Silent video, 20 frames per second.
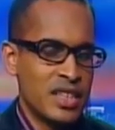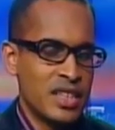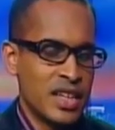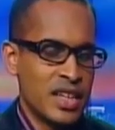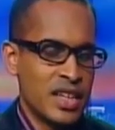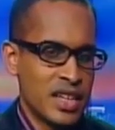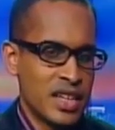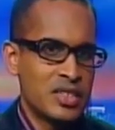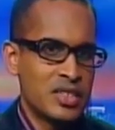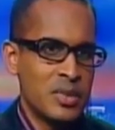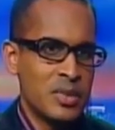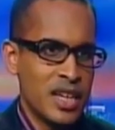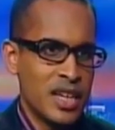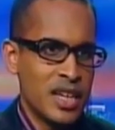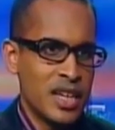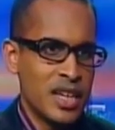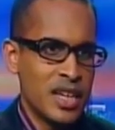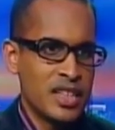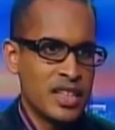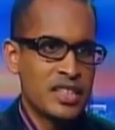tends to
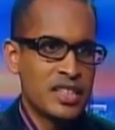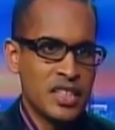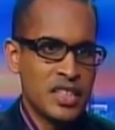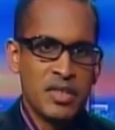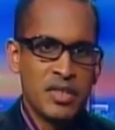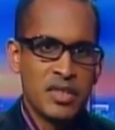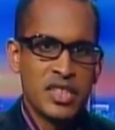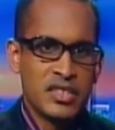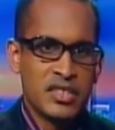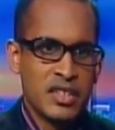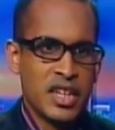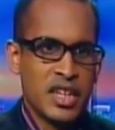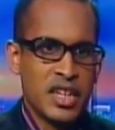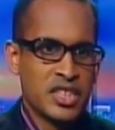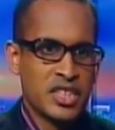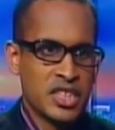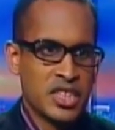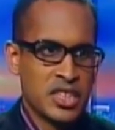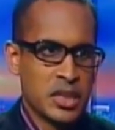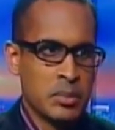be like this inverse
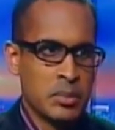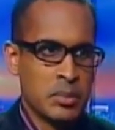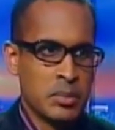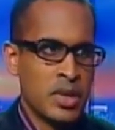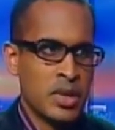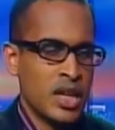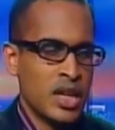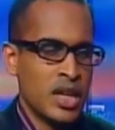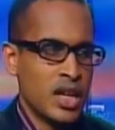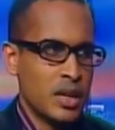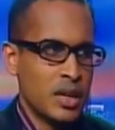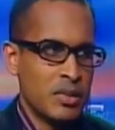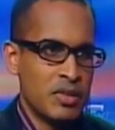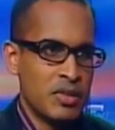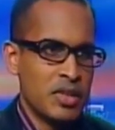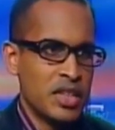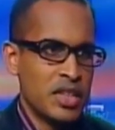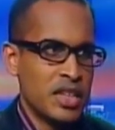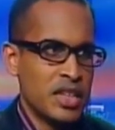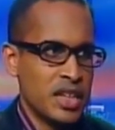relationship
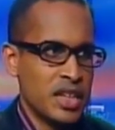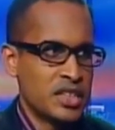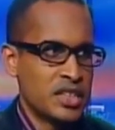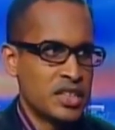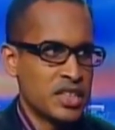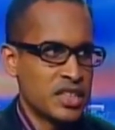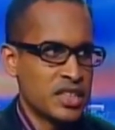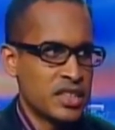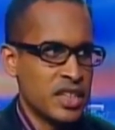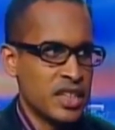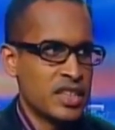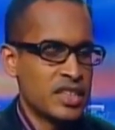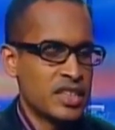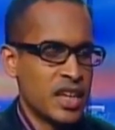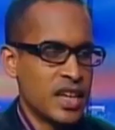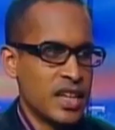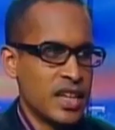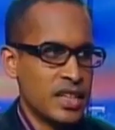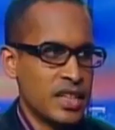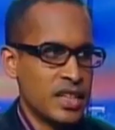between the interest rates
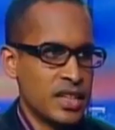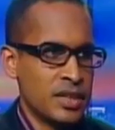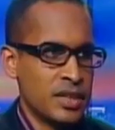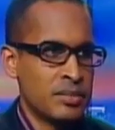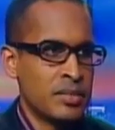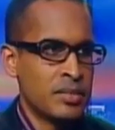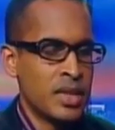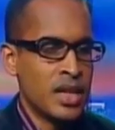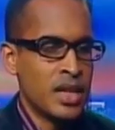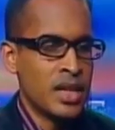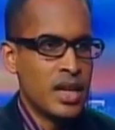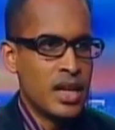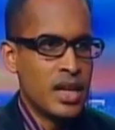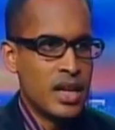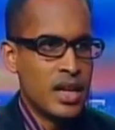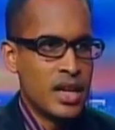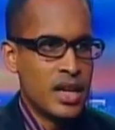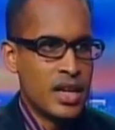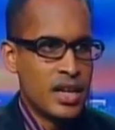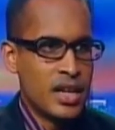and the
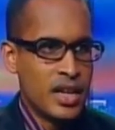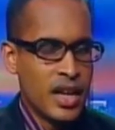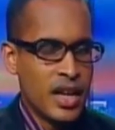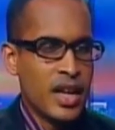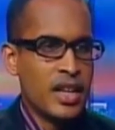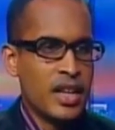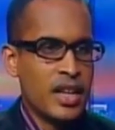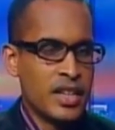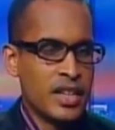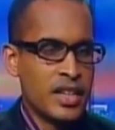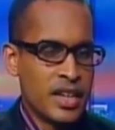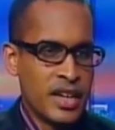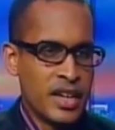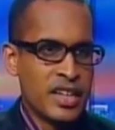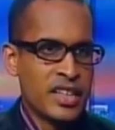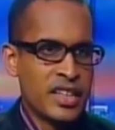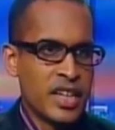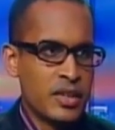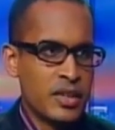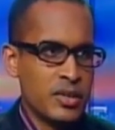
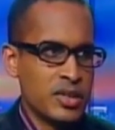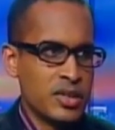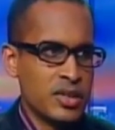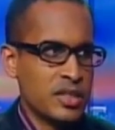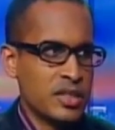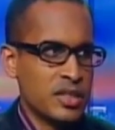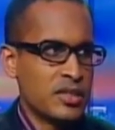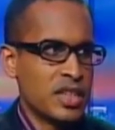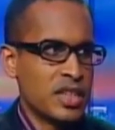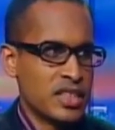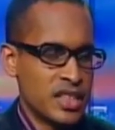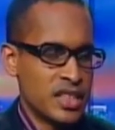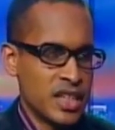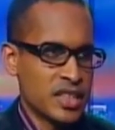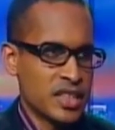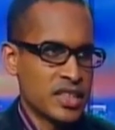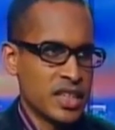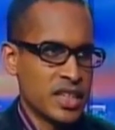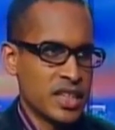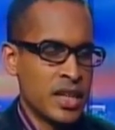credit that goes into
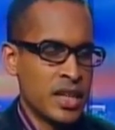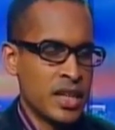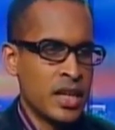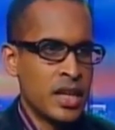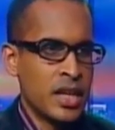construction.